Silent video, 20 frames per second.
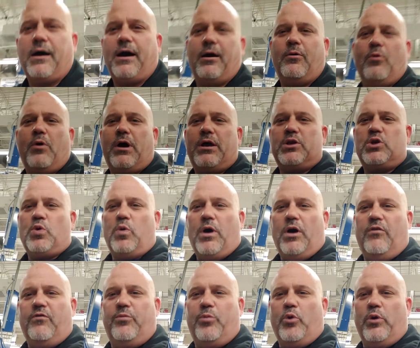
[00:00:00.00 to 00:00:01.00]
I want
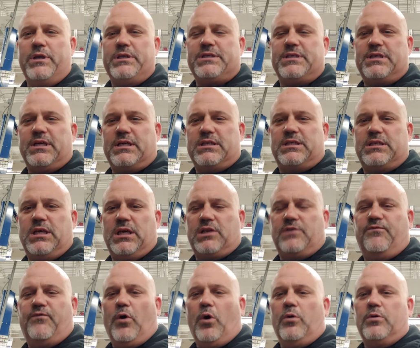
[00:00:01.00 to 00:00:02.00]

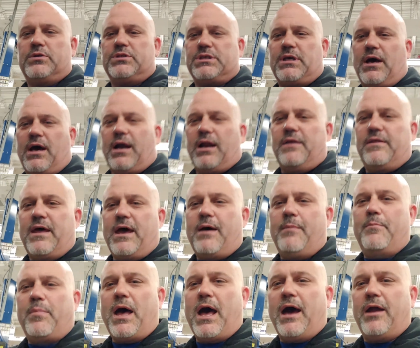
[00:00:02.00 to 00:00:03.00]
12.66 volts out of
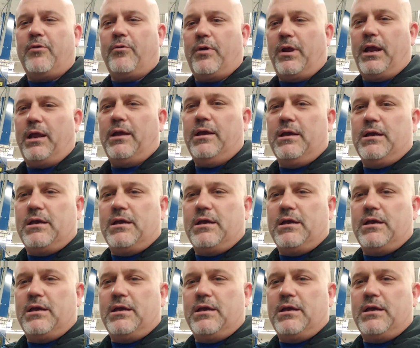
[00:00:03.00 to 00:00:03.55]
that battery.